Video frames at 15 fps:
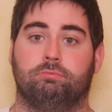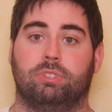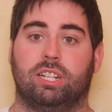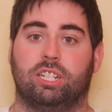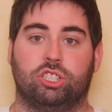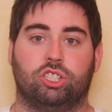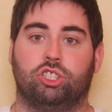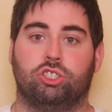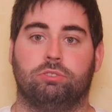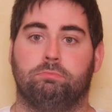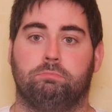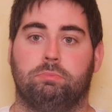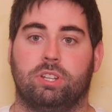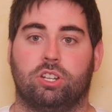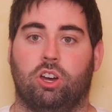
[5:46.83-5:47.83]
that it
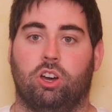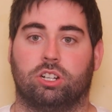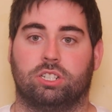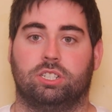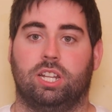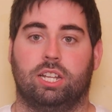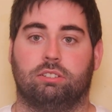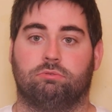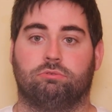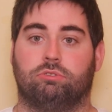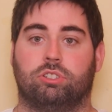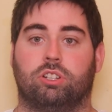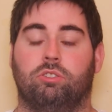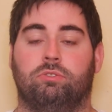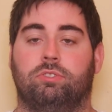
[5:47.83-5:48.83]
shouldn't be talked, that
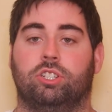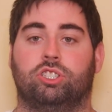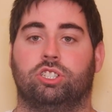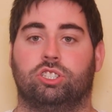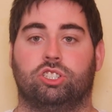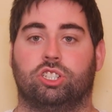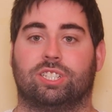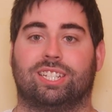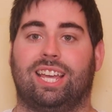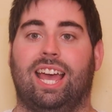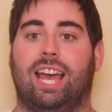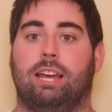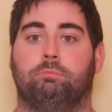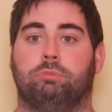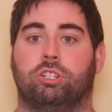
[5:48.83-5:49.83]
officials just
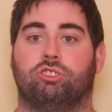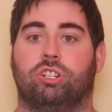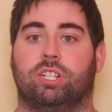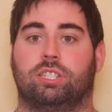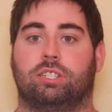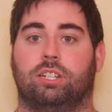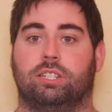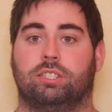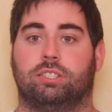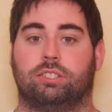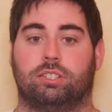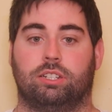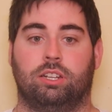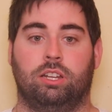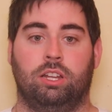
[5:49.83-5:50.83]
can't be criticised.